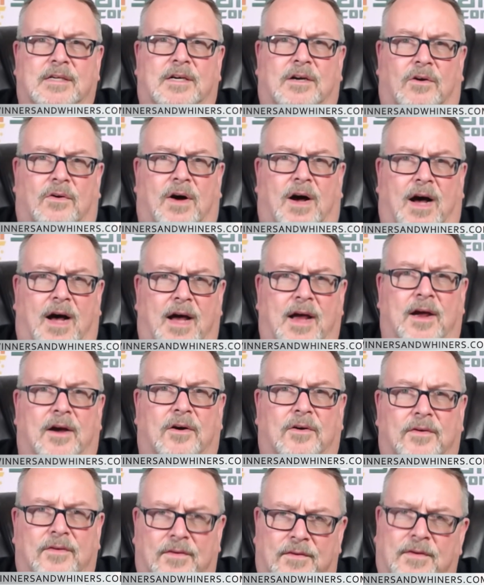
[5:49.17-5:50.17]

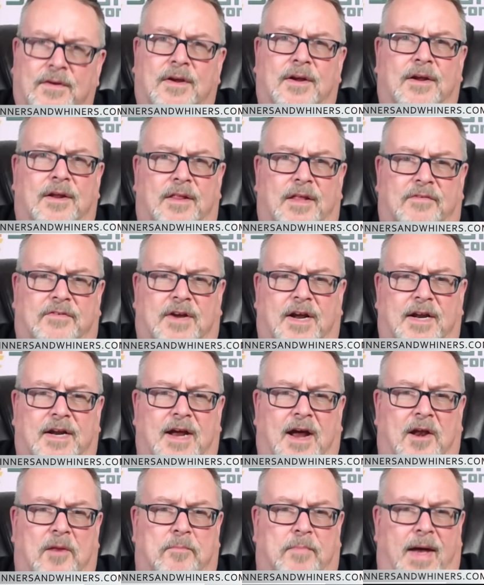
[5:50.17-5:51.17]
Ohio, they've kind of
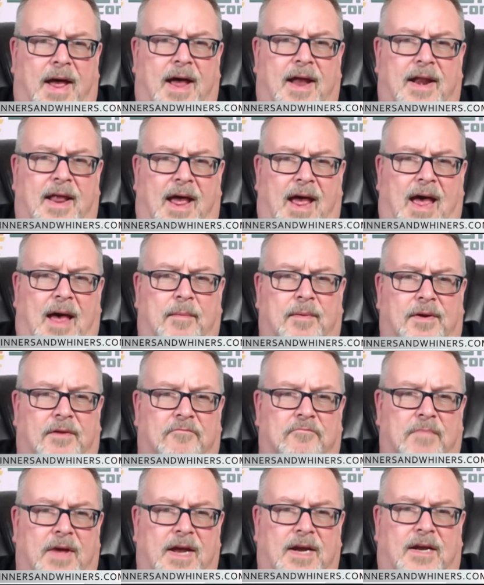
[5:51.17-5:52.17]
got a bad habit
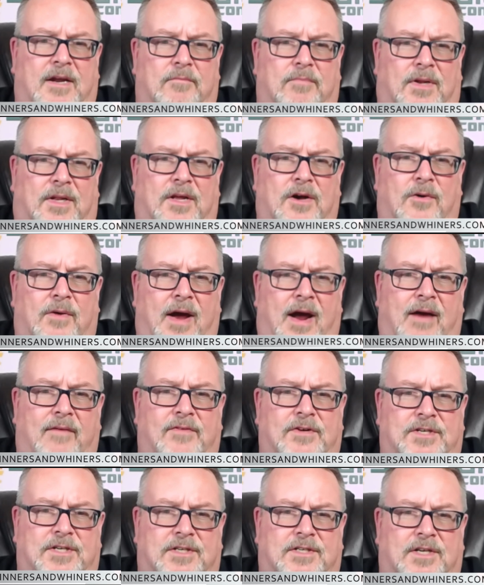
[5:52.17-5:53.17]
of making
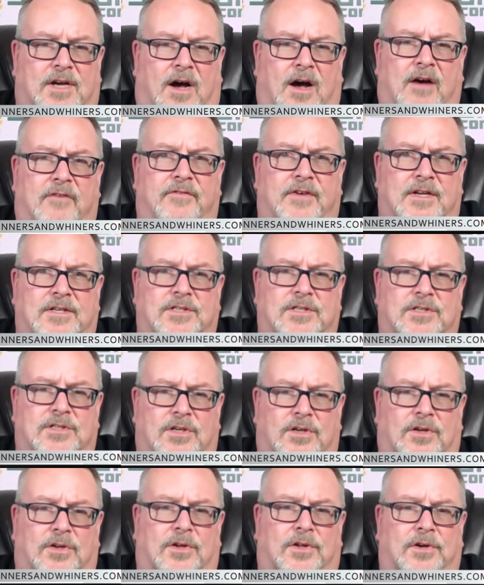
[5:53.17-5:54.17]
below-average offenses
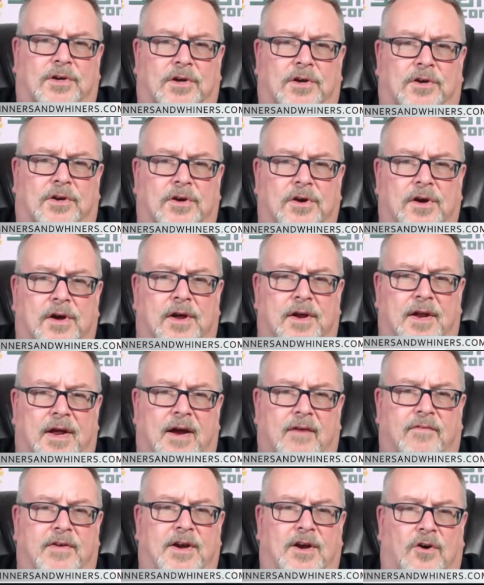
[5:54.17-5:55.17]
look good.
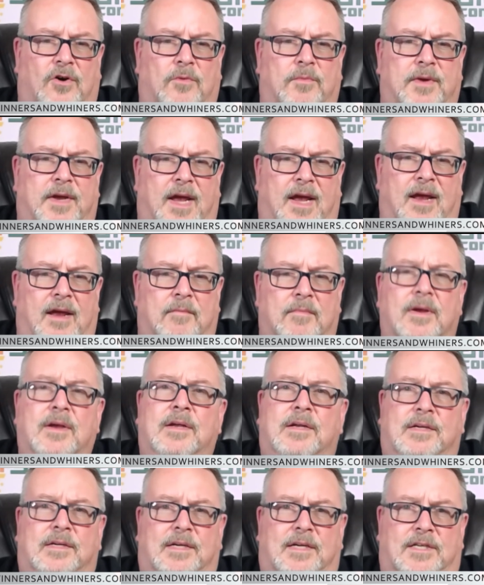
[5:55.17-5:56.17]
Every home game
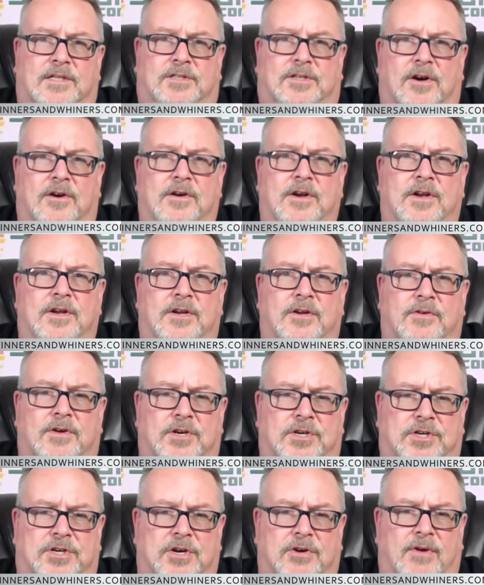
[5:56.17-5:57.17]
has turned into a
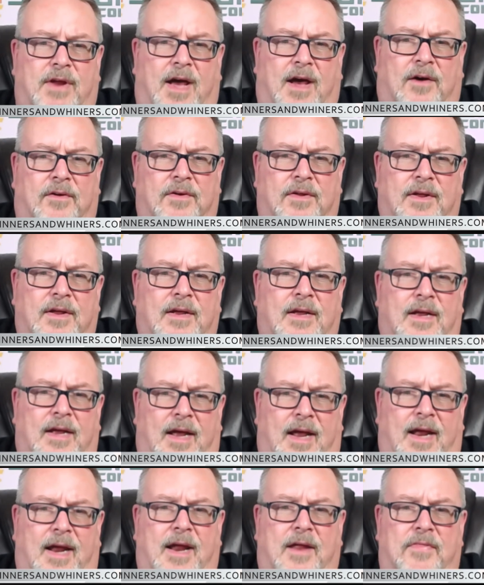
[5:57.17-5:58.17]
shootout,
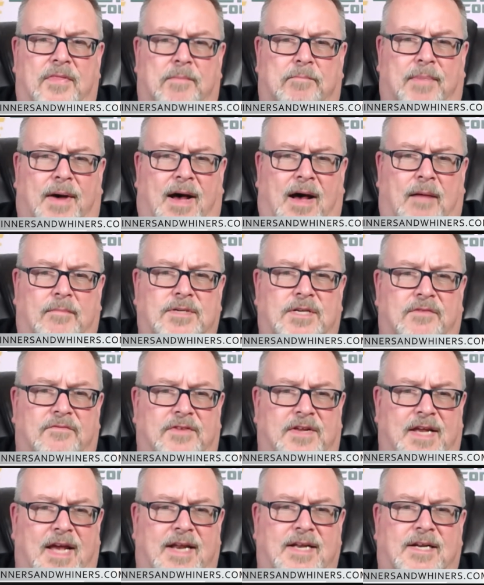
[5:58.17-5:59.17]
and the Bobs have
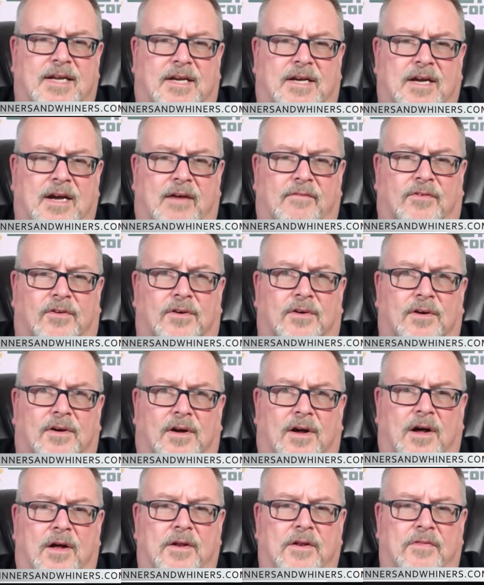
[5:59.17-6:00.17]
yet to cover
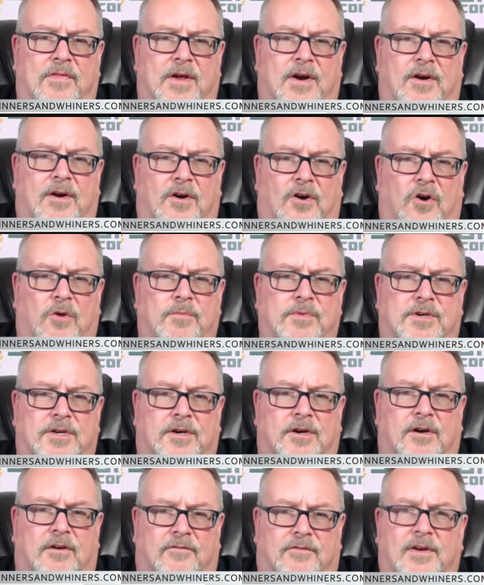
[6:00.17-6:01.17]
on their home
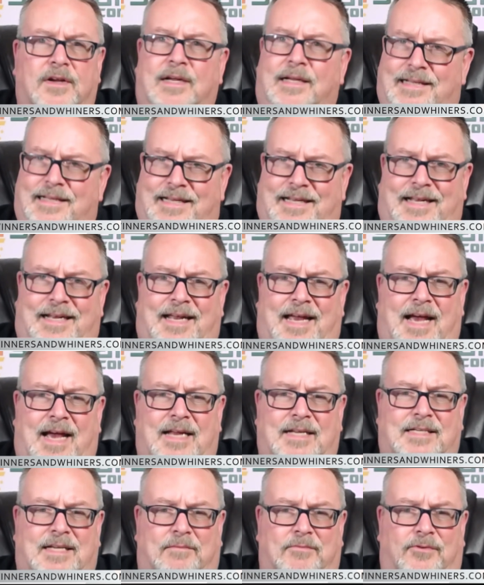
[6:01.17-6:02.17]
turf.
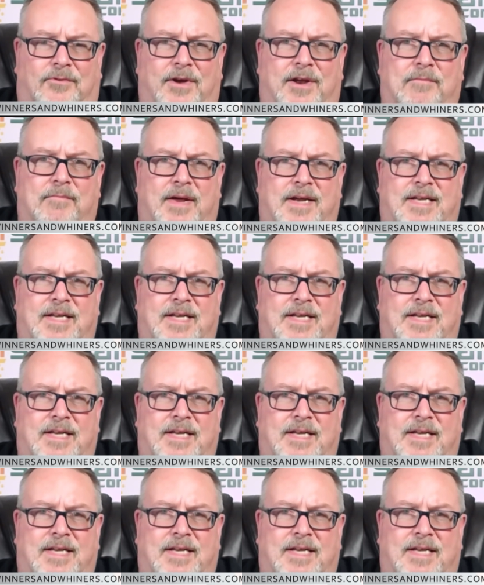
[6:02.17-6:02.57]
Guys, I'm gritting my